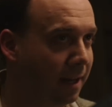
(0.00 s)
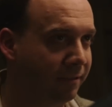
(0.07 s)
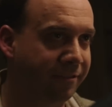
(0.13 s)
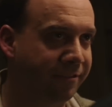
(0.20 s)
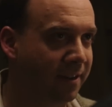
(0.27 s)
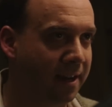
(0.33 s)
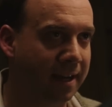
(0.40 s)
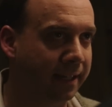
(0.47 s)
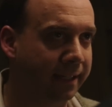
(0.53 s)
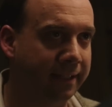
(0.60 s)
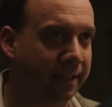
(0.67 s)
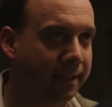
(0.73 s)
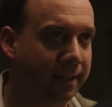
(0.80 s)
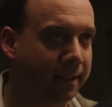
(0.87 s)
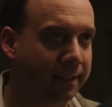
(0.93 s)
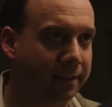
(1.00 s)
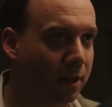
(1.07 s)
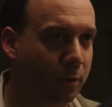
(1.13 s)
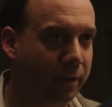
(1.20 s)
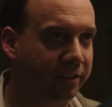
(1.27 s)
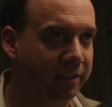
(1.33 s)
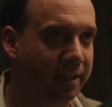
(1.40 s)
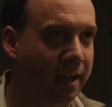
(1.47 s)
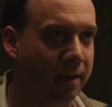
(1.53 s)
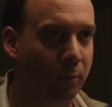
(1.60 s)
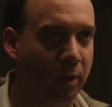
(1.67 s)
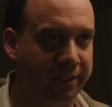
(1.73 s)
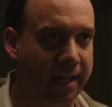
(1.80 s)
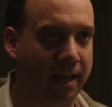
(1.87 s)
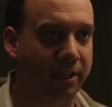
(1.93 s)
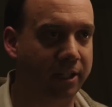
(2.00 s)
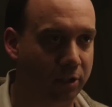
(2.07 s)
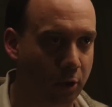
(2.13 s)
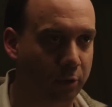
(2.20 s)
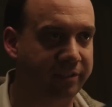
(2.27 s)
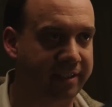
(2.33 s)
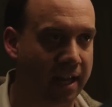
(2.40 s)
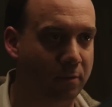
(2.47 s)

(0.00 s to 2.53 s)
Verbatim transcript: not fine. No, it's not. It's what the hell? You don't